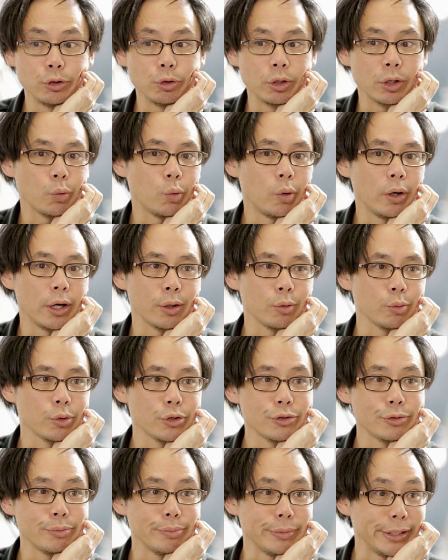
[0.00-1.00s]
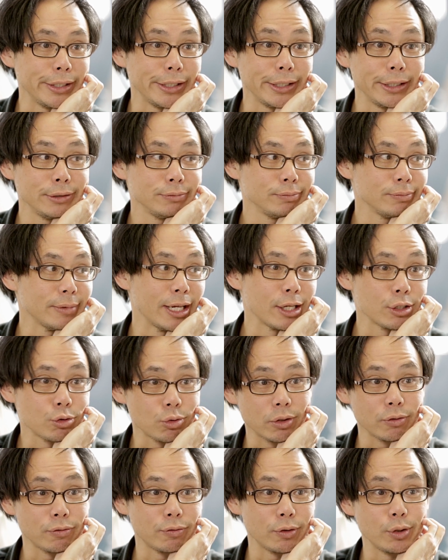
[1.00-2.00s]
Unit 1 was me
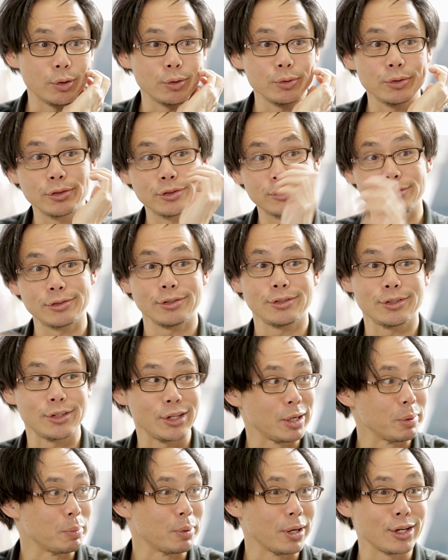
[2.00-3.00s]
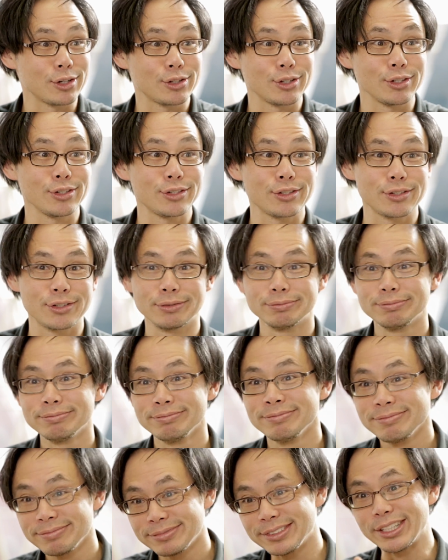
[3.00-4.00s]
answering phones, seeing patients,
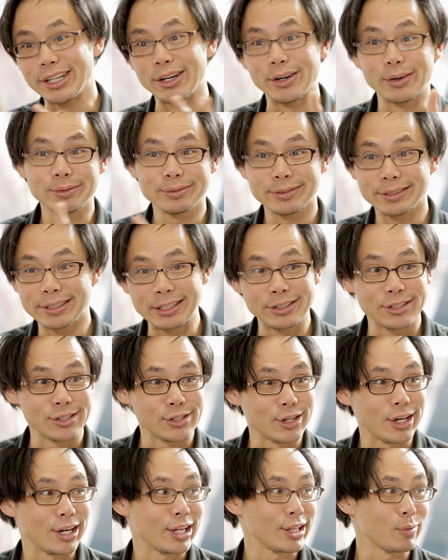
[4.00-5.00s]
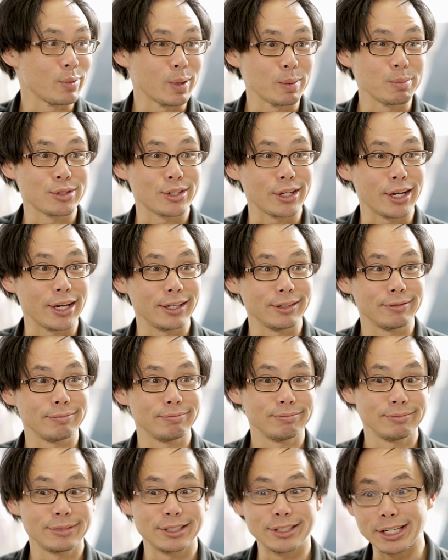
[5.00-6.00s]
designing the website
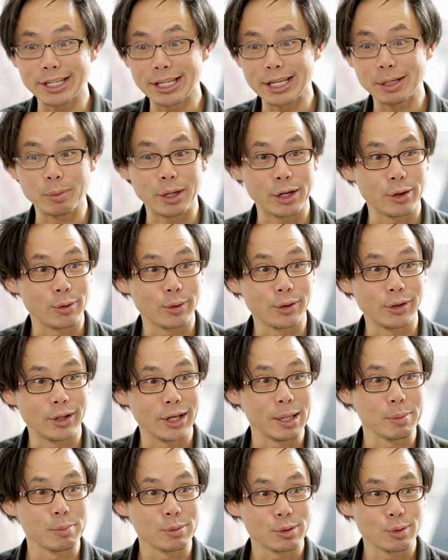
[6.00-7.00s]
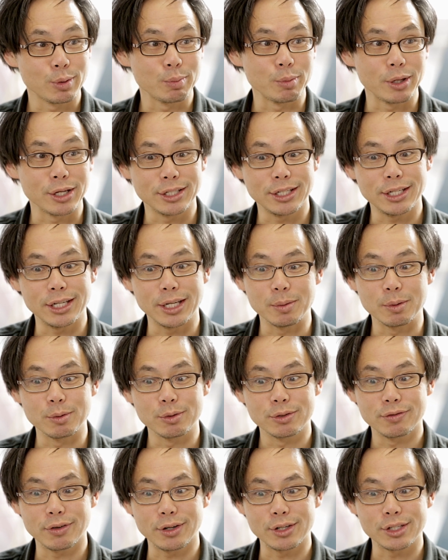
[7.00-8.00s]
and sending in my own claims with my team. It
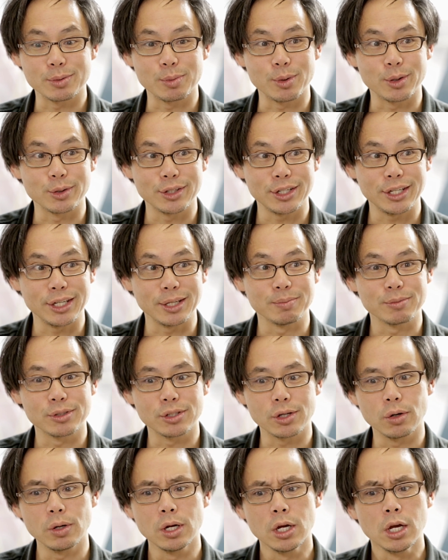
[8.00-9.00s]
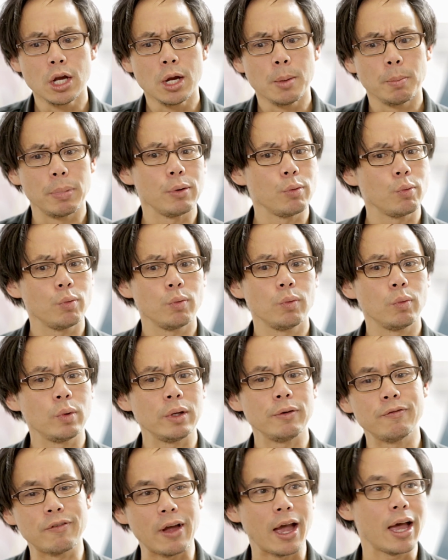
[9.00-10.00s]
was a very small team. But
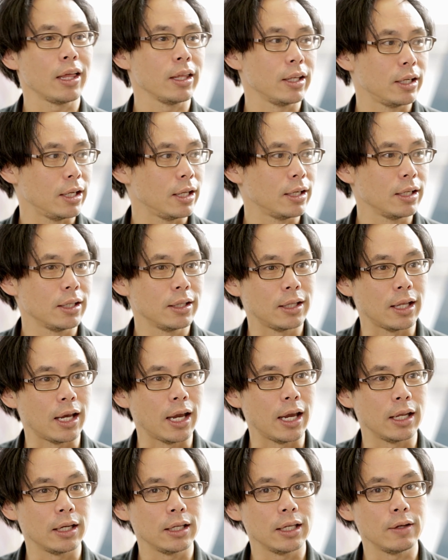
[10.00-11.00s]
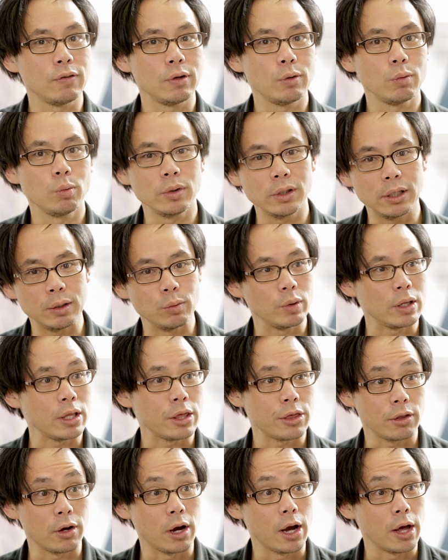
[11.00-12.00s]
we validated that if you really
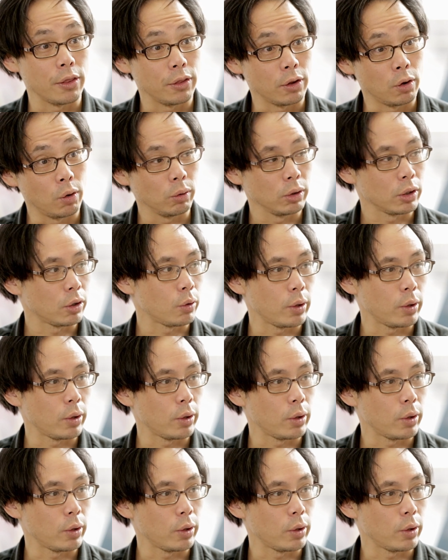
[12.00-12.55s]
rethought the whole